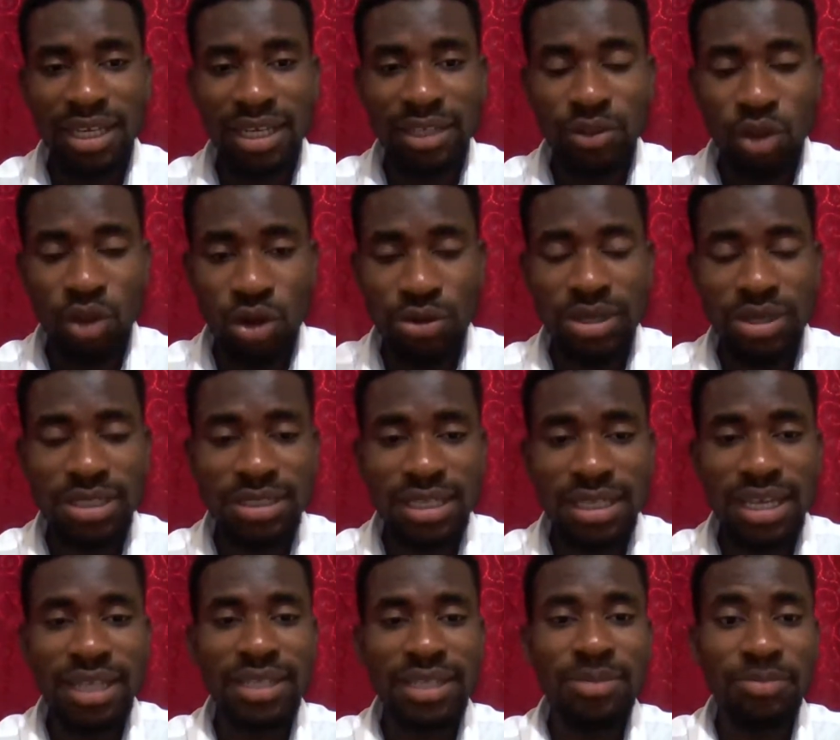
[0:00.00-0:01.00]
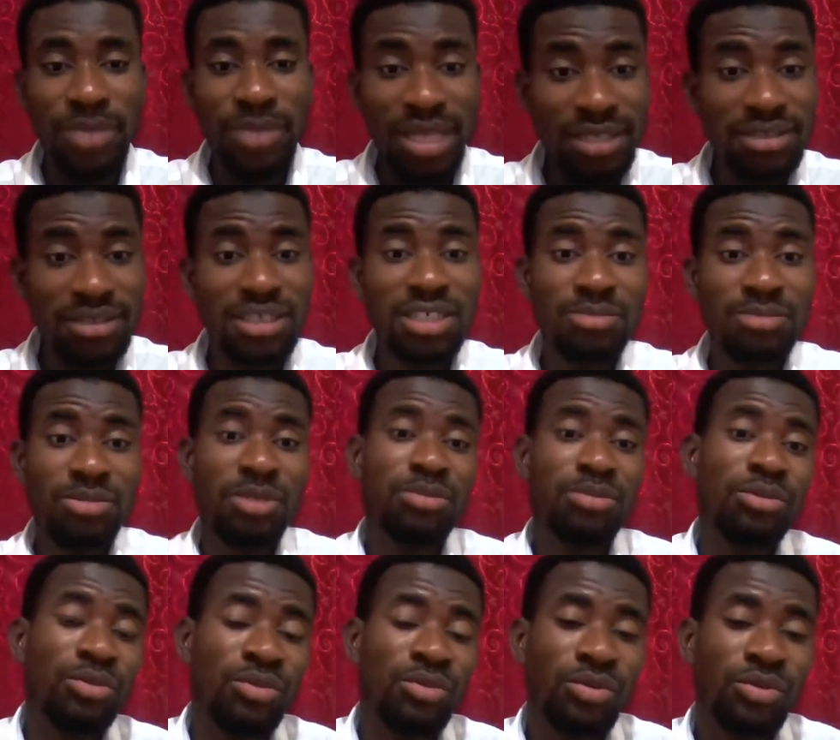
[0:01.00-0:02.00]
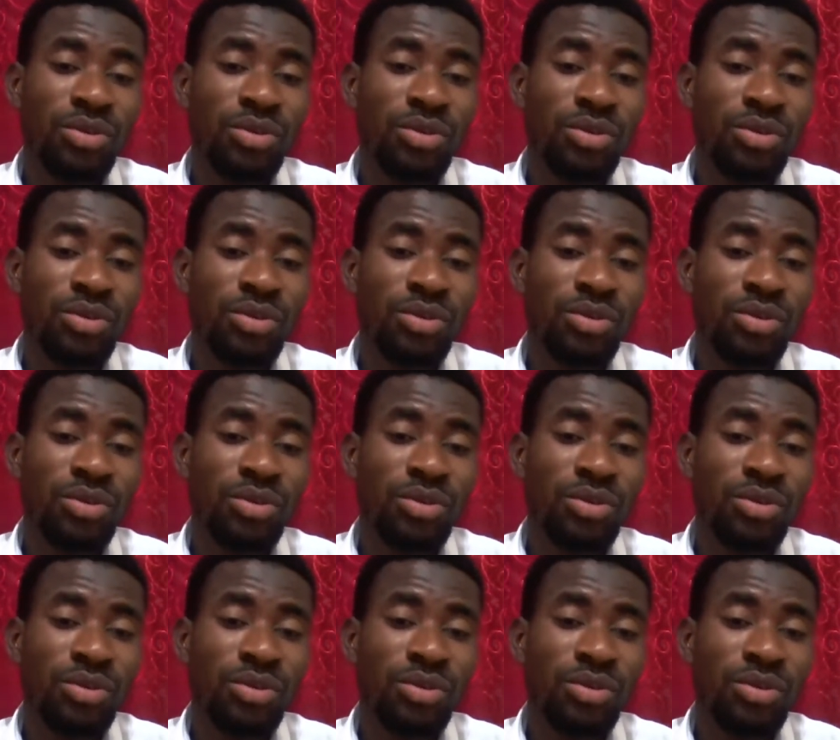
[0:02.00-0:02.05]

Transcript: tourists and business people.